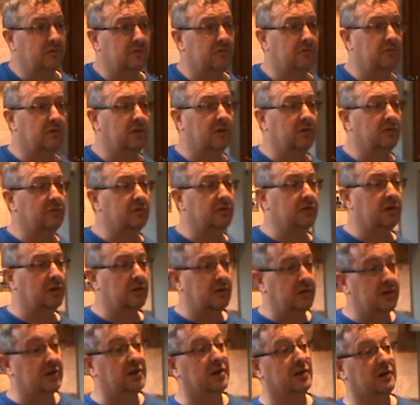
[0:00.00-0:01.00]

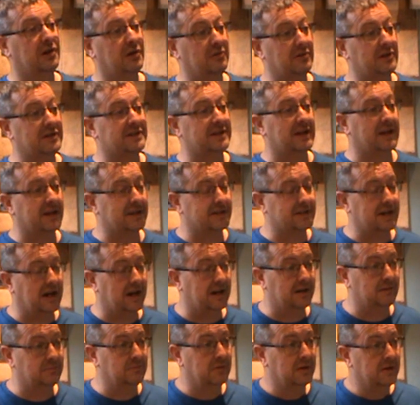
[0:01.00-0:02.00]
lunatic
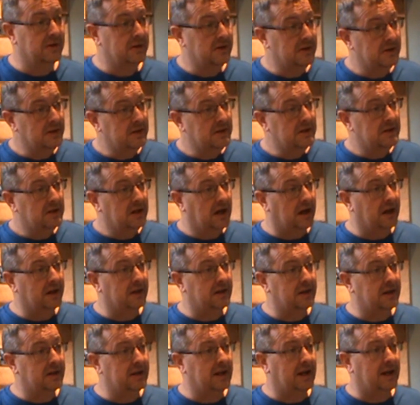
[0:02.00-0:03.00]
asylum.
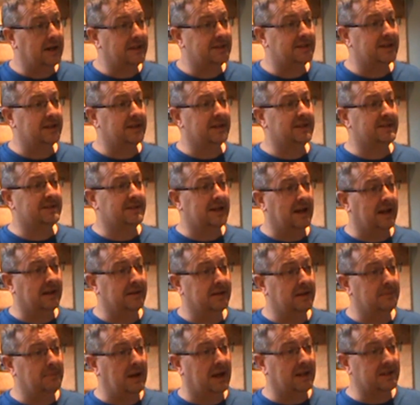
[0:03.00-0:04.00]
And in
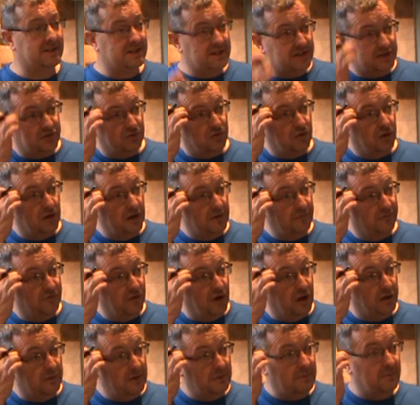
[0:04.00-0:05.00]
1910, the Manchester Royal
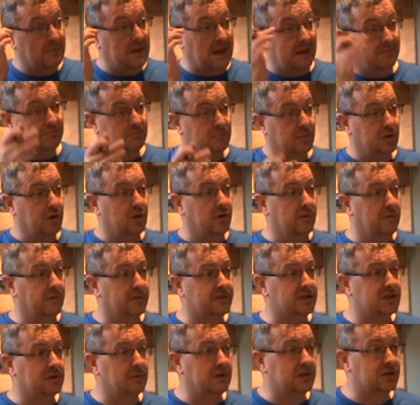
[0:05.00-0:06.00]
Infirmary men
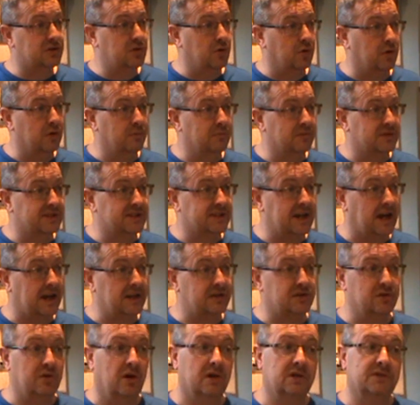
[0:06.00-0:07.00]
moved to its current
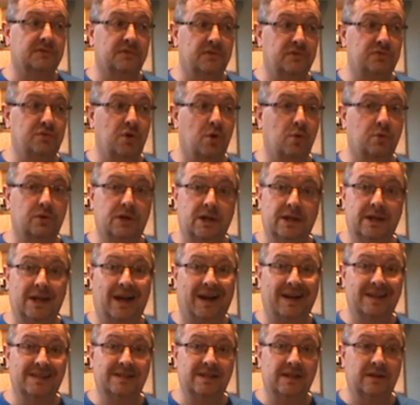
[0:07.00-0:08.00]
site on Oxford Road in
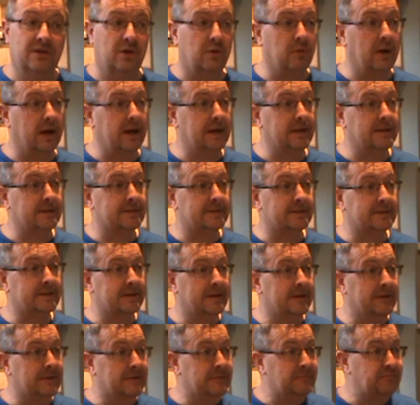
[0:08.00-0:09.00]
1908.
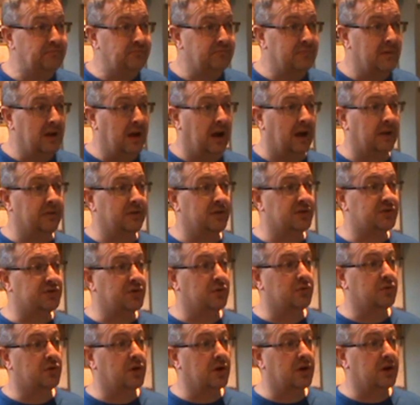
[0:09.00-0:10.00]
And the
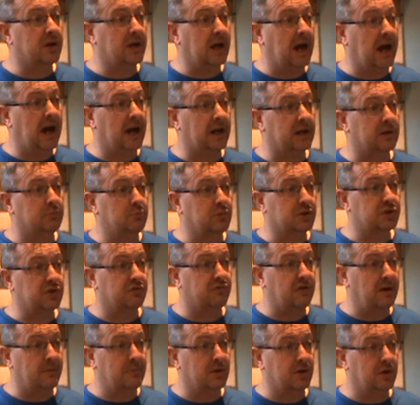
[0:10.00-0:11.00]
sunken garden was a
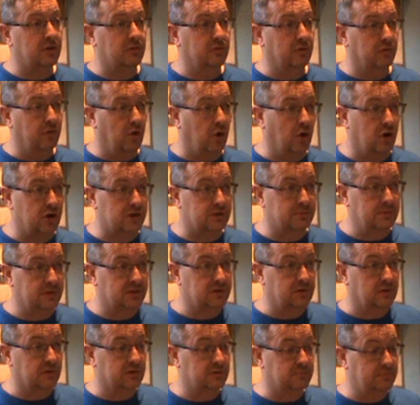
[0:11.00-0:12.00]
remnant of the
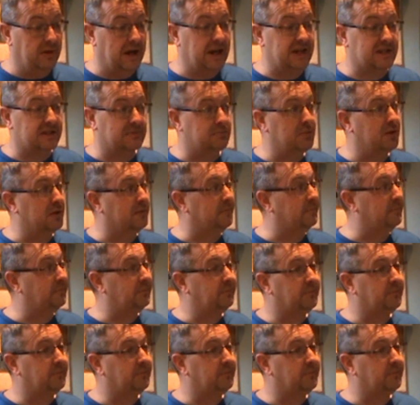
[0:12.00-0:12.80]
hospital's basement.